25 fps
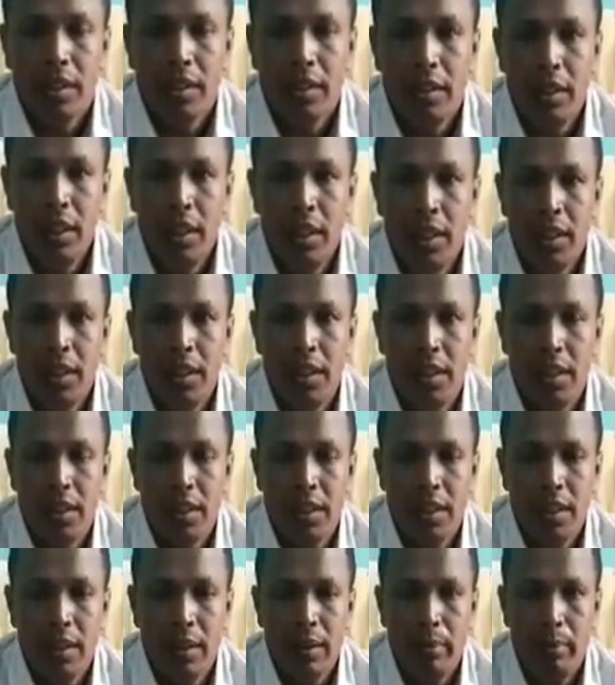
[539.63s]

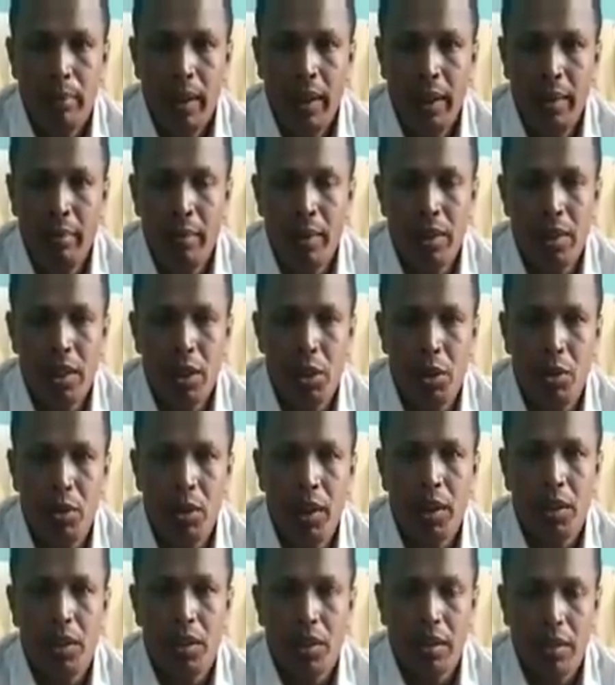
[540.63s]
this pandemic
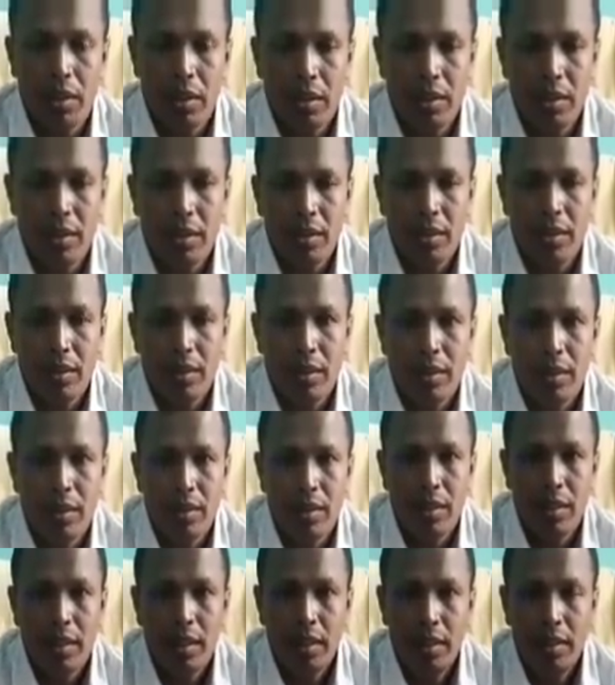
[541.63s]
situation.
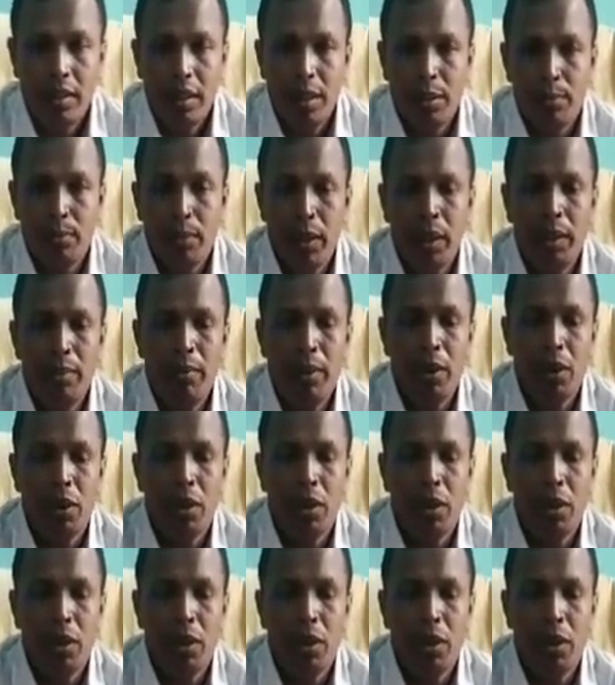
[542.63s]
In this pandemic